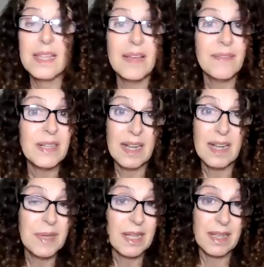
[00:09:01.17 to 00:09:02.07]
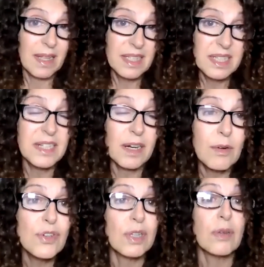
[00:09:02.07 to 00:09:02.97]
Definitely. I mean, this is a
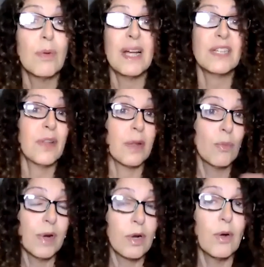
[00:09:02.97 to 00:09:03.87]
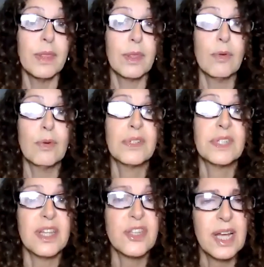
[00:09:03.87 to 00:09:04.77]
crucial question, and we're going through
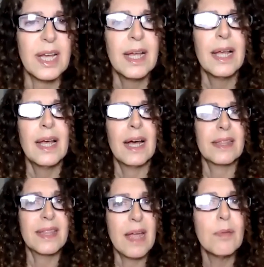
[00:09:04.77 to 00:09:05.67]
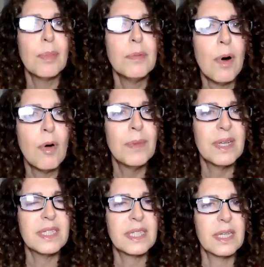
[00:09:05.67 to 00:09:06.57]
such a terrible
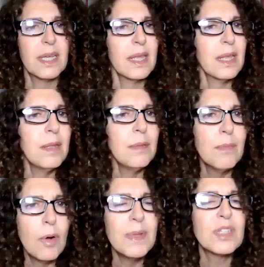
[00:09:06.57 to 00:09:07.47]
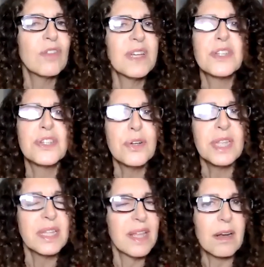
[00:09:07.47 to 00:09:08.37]
moment. In moments of
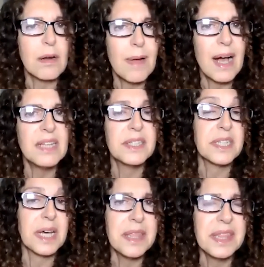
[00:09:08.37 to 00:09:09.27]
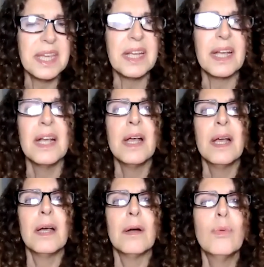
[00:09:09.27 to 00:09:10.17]
uncertainty and crisis, I think
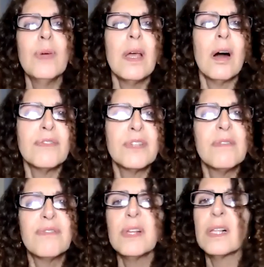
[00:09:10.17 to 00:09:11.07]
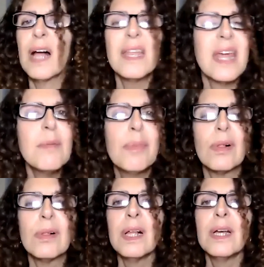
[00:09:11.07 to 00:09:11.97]
we often feel
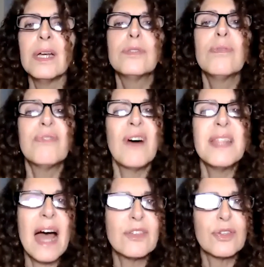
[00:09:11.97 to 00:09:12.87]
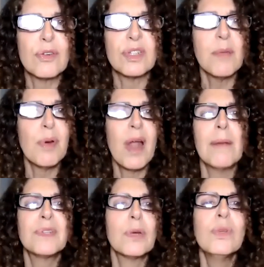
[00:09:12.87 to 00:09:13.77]
unable to find answers, and
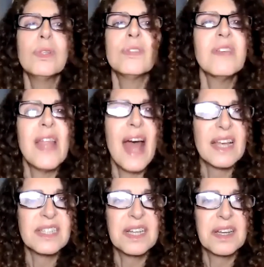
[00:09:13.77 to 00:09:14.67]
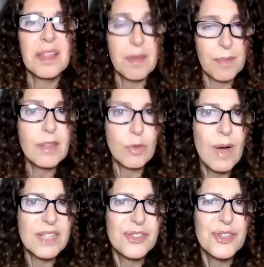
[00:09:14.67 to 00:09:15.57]
perhaps we don't even ask the right
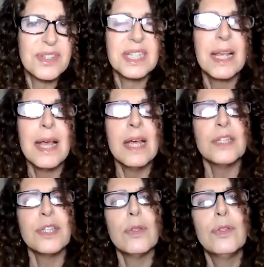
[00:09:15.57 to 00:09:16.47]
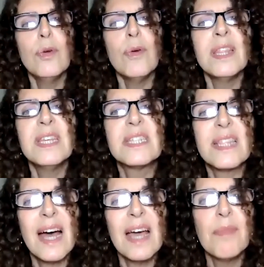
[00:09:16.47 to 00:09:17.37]
questions. So during this
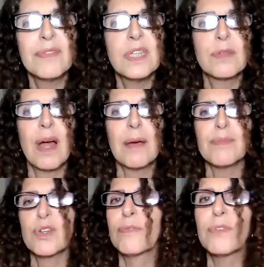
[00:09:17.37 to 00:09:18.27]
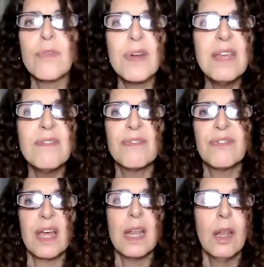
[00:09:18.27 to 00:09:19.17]
time of disruption, of
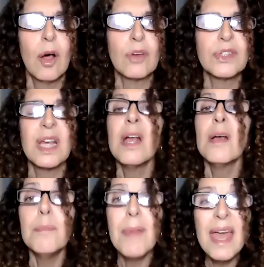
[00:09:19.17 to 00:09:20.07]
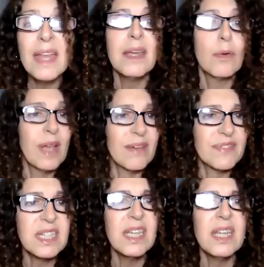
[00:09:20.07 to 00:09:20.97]
grief and loss, many we have
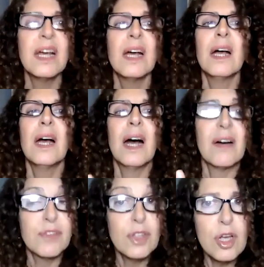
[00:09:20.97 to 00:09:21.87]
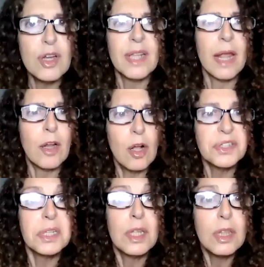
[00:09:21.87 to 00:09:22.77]
seen have turned and
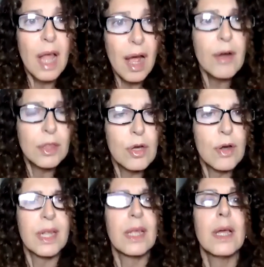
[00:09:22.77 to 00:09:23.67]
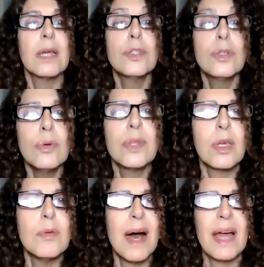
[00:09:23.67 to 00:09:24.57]
constantly are turning to the
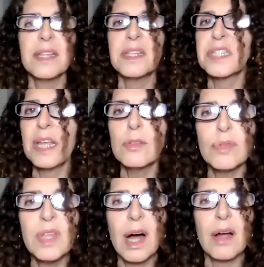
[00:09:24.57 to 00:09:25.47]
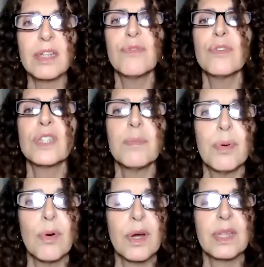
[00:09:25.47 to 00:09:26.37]
humanities and to the arts for
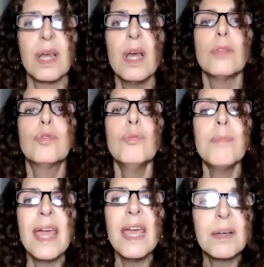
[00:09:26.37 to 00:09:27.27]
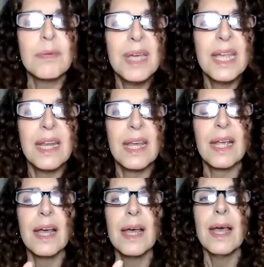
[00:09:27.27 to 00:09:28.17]
support, to make meaning.